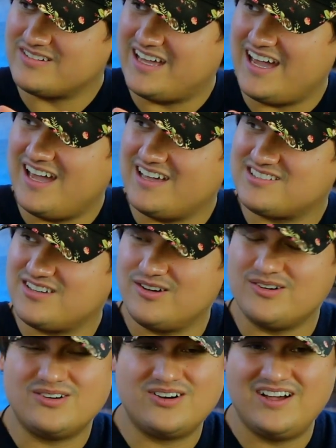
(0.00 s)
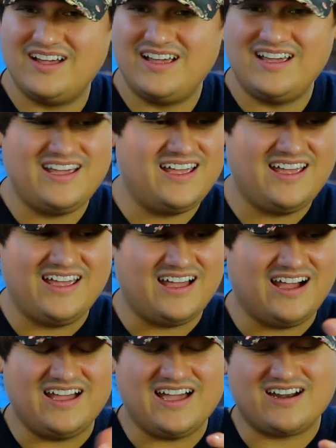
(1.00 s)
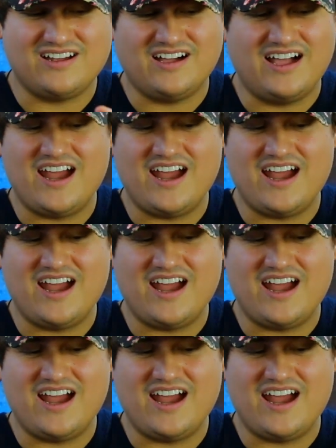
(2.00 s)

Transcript: Yeah, so I had a,